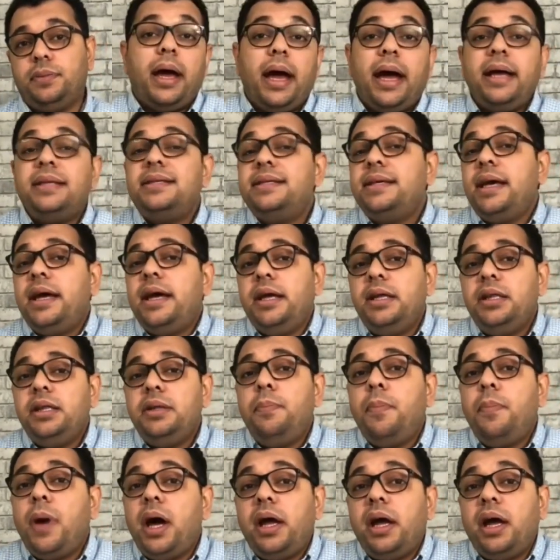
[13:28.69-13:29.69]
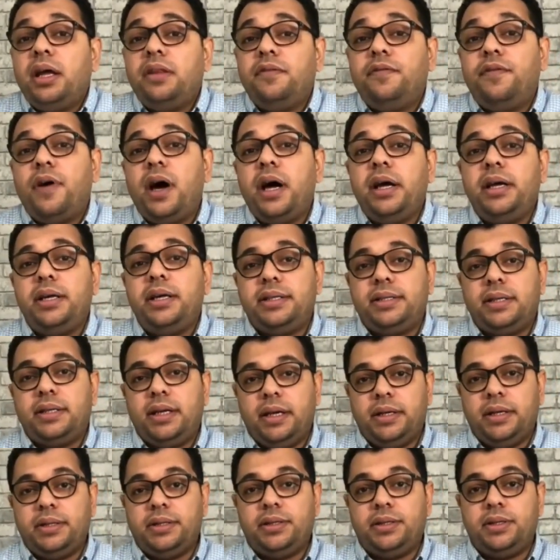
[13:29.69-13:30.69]
At the end, my advice
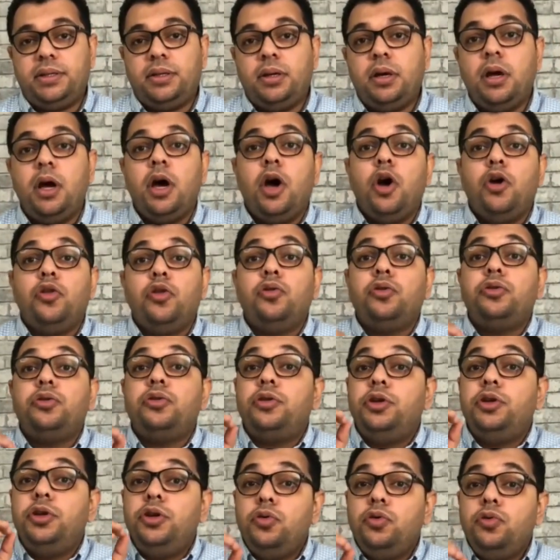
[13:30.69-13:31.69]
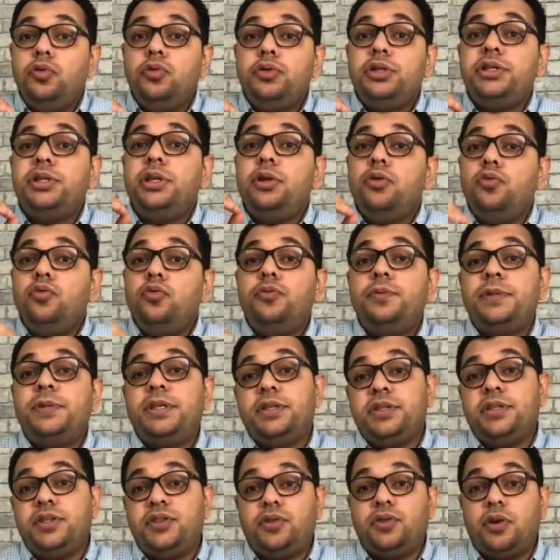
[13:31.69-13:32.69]
is not to use loops
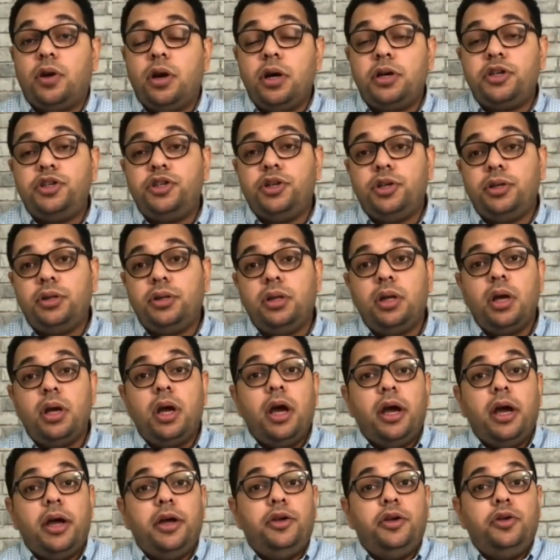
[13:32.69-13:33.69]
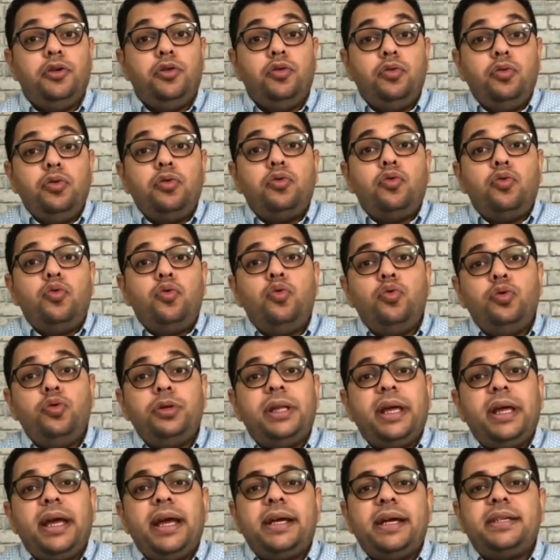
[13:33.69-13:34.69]
instruction in your
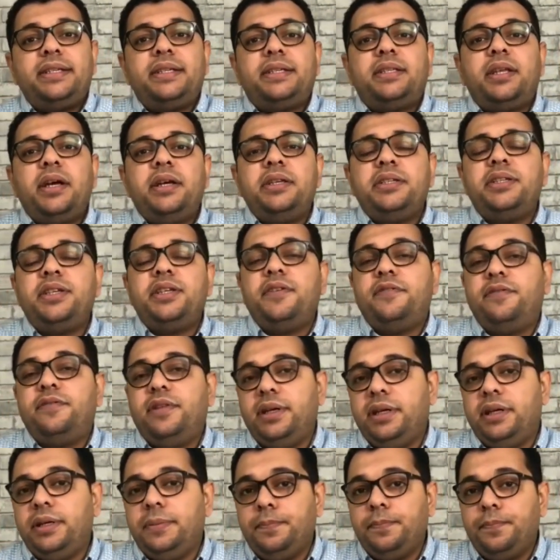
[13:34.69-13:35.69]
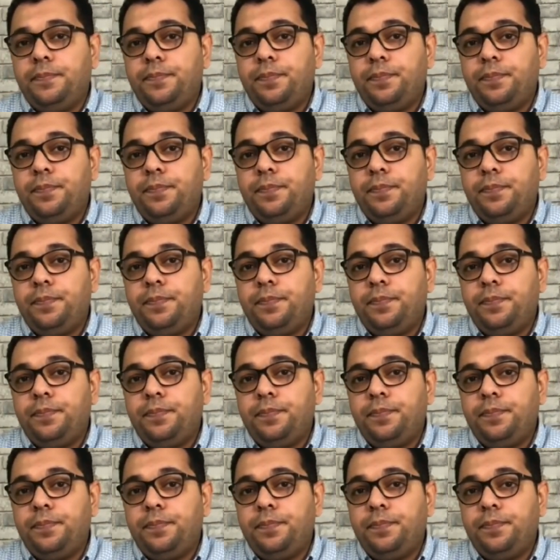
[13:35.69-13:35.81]
code extensively.